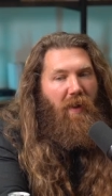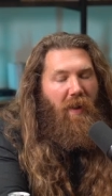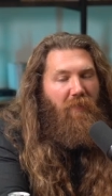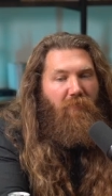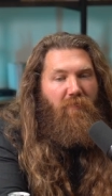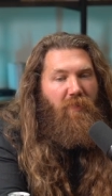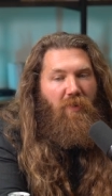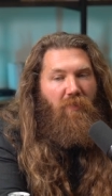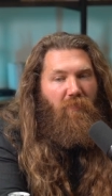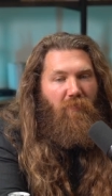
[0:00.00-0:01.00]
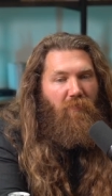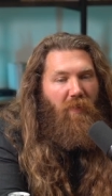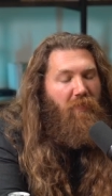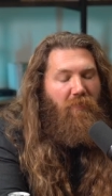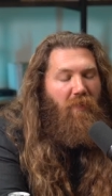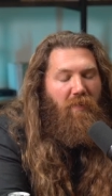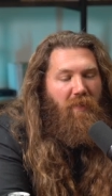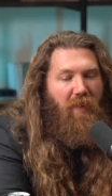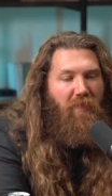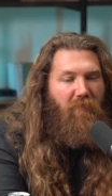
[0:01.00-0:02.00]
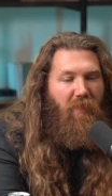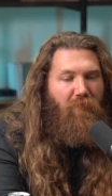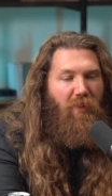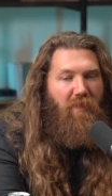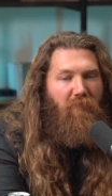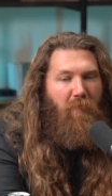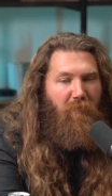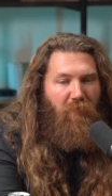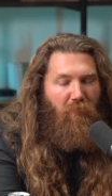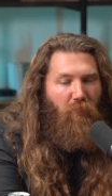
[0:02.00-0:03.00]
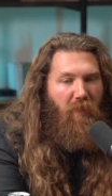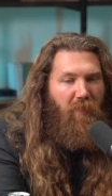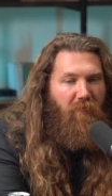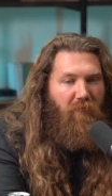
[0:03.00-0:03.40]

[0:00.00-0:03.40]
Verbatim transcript: I don't even know. I don't, I can't even, I'm trying to remember what